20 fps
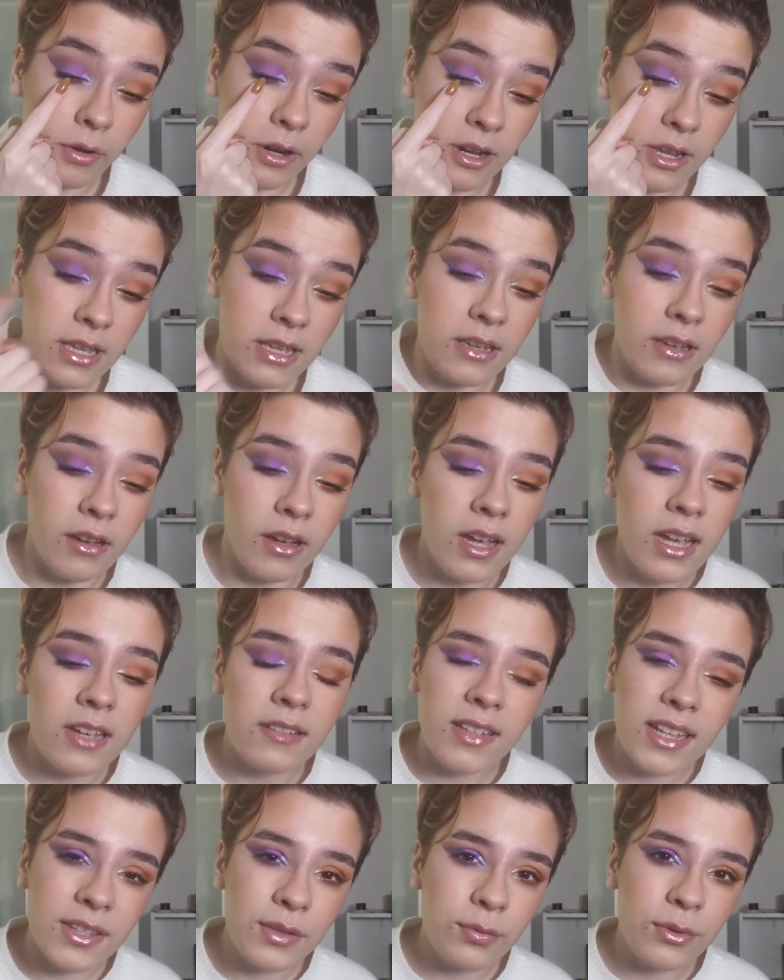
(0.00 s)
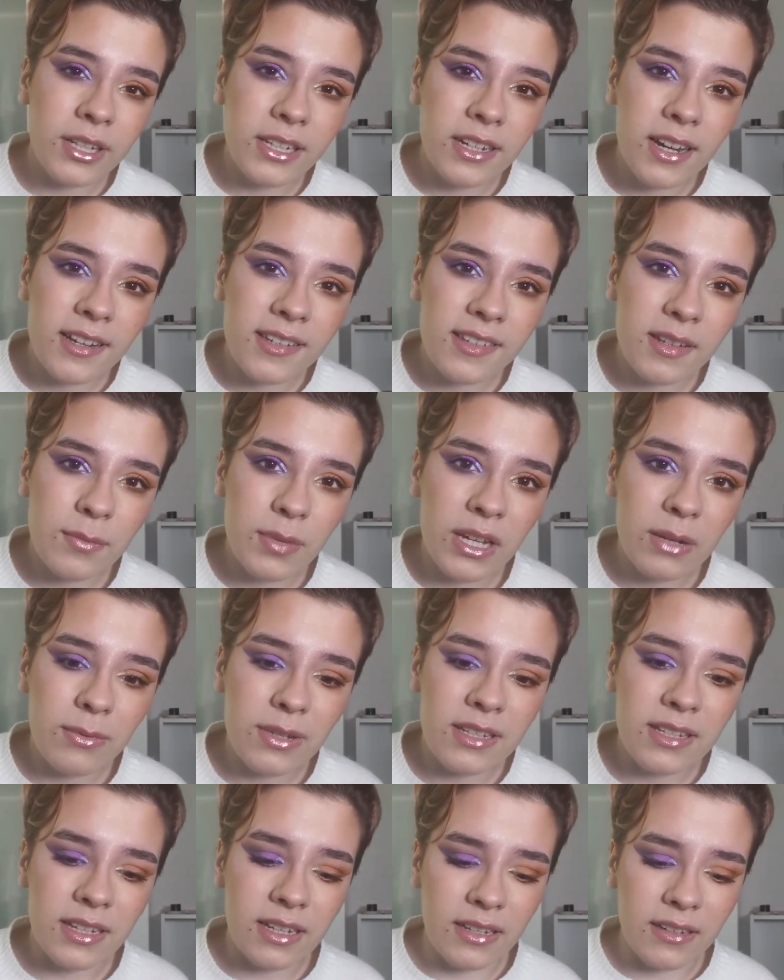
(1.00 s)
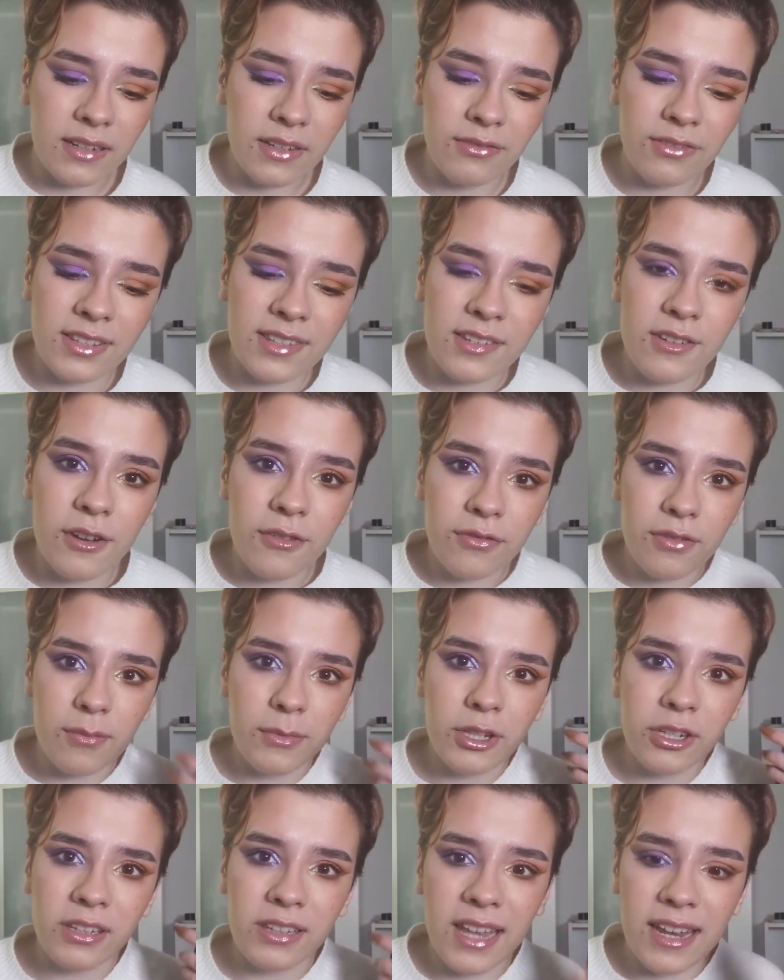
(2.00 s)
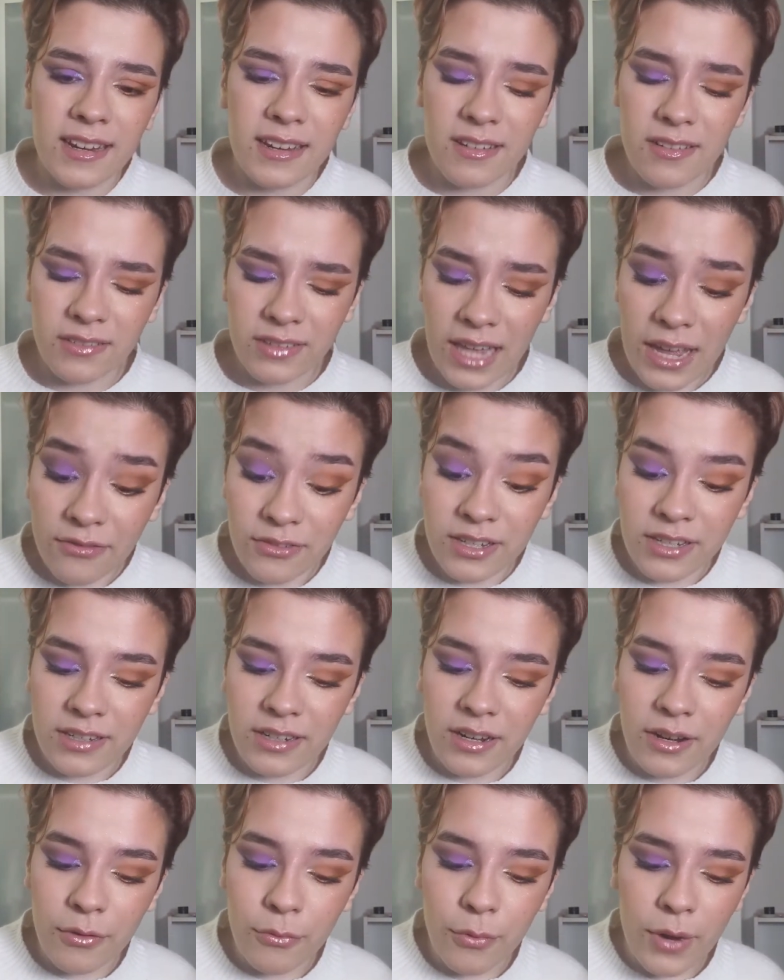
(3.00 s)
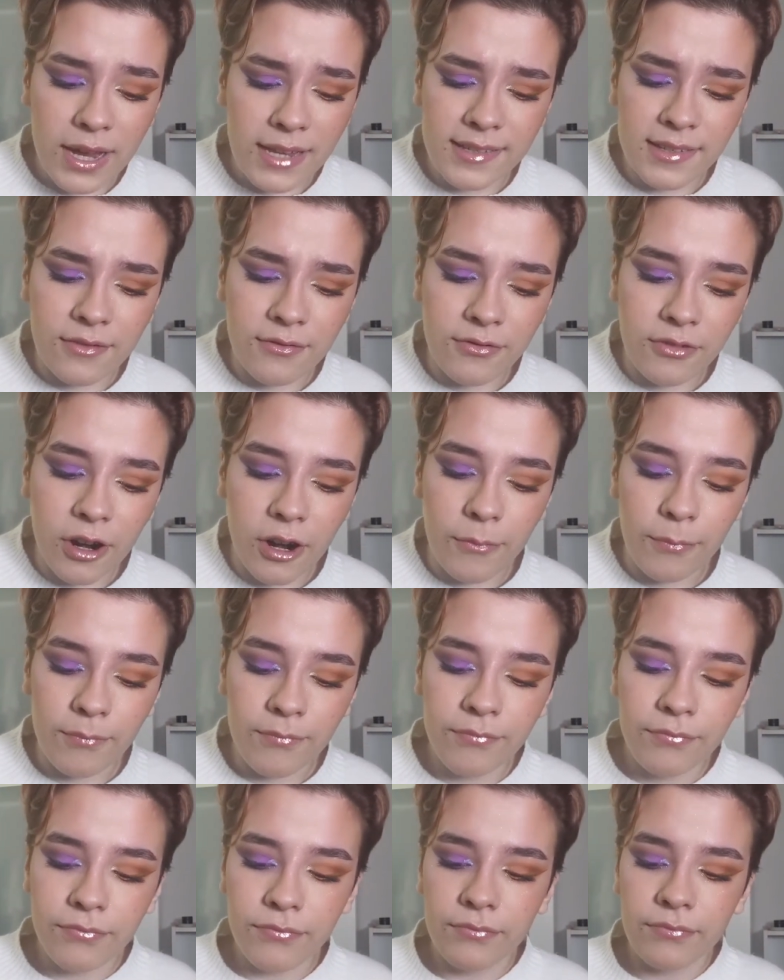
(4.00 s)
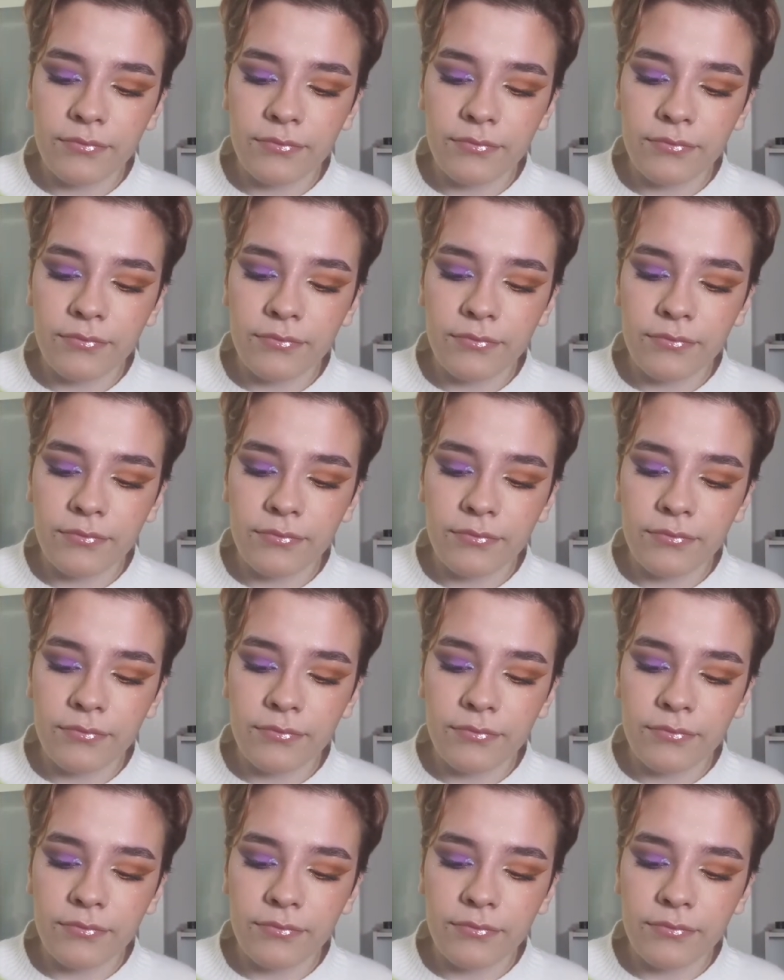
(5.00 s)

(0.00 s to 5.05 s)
right here, that's really nicely pigmented. If it's not from Lunar Lavender, where's it from?